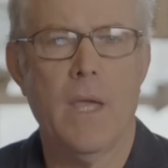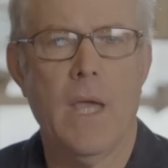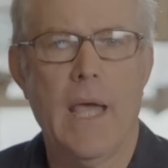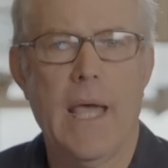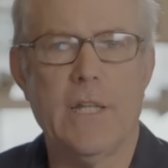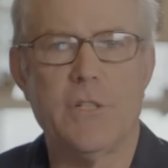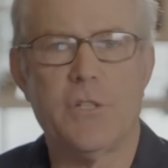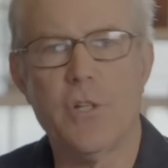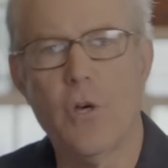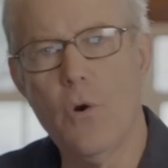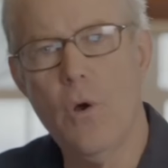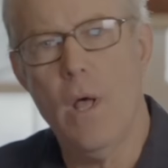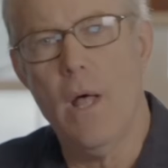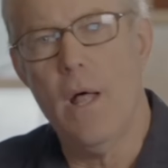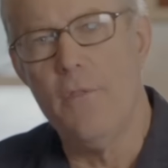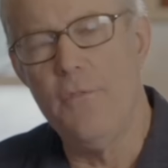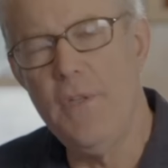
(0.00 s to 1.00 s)
And so
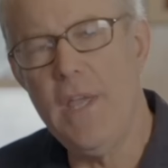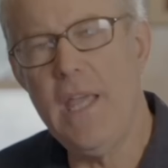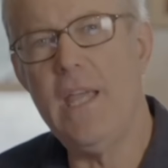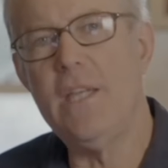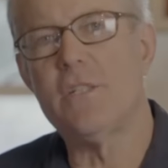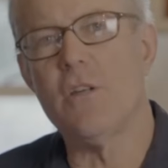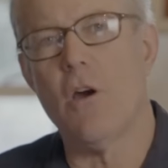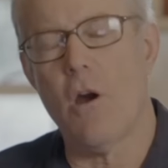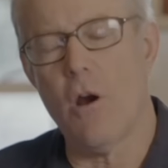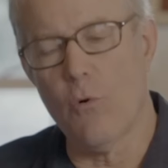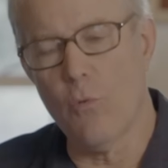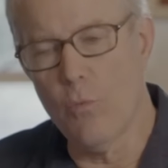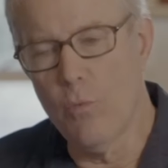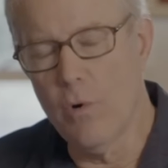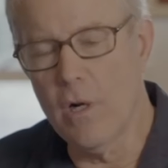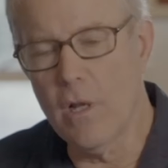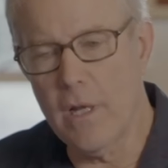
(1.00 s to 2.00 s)
these are
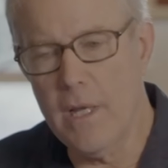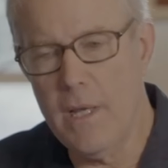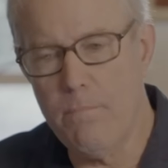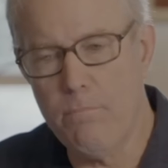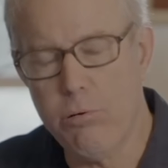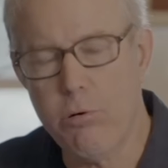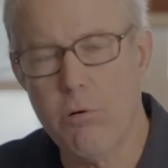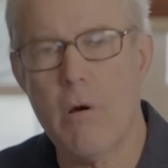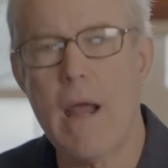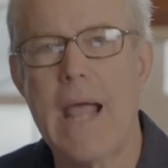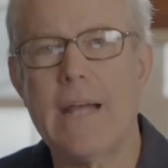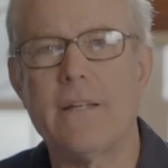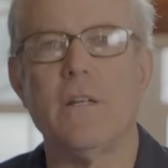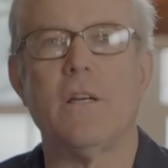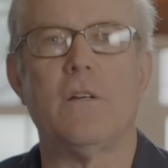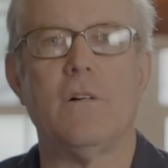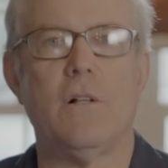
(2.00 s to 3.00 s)
really
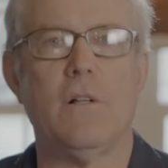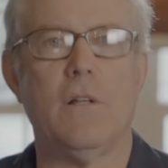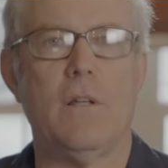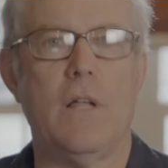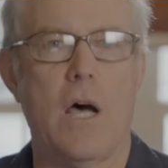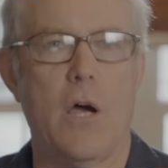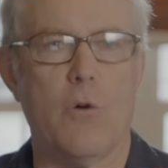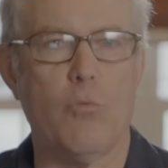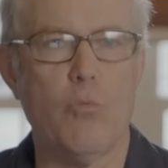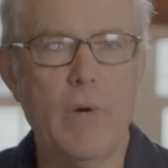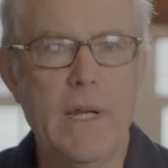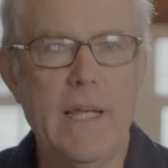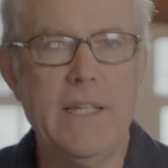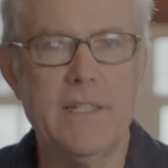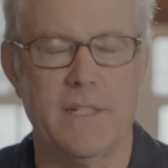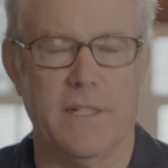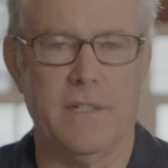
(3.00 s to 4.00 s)
practical
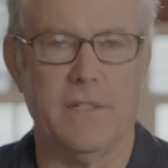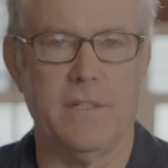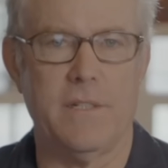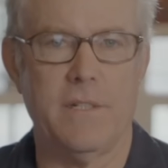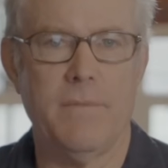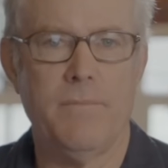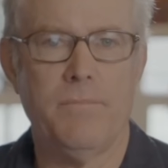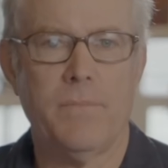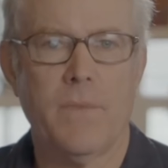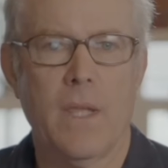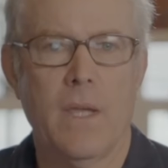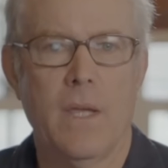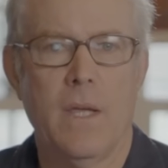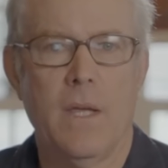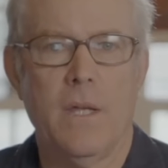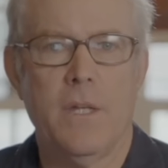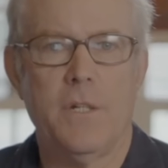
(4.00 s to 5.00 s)
reasons
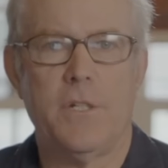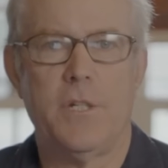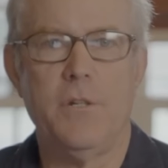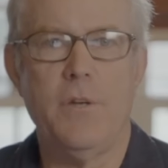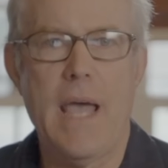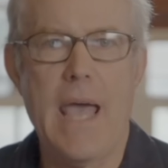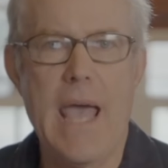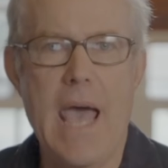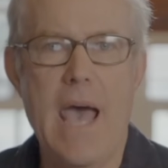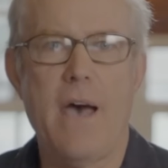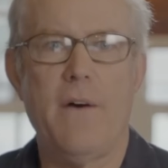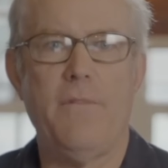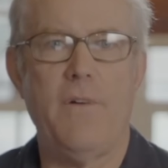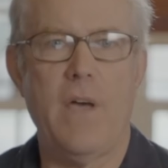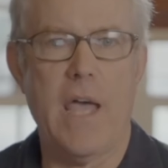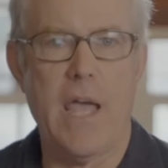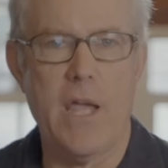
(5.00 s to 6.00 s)
to
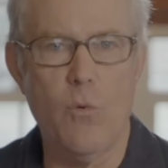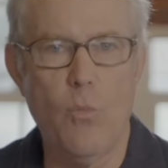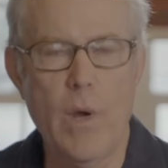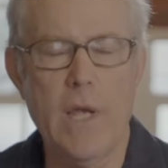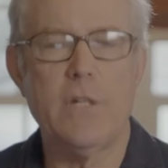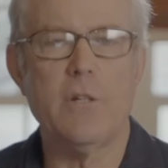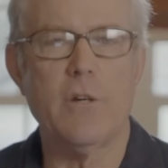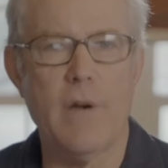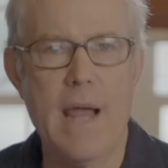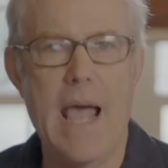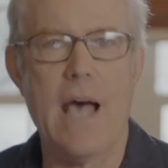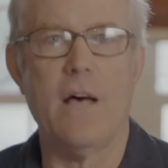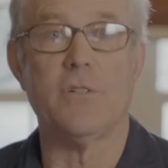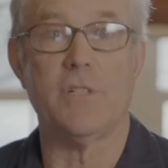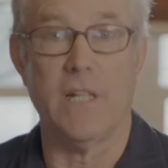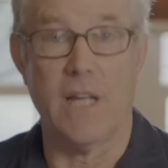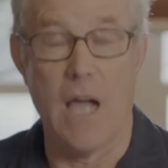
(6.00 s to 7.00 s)
have a winter
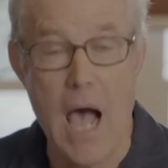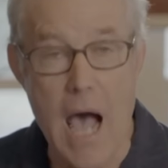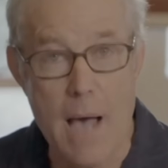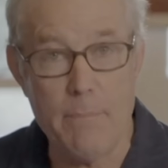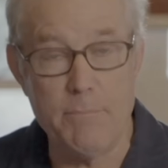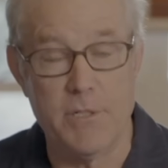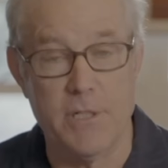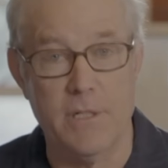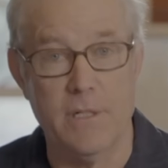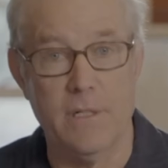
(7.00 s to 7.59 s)
housing option.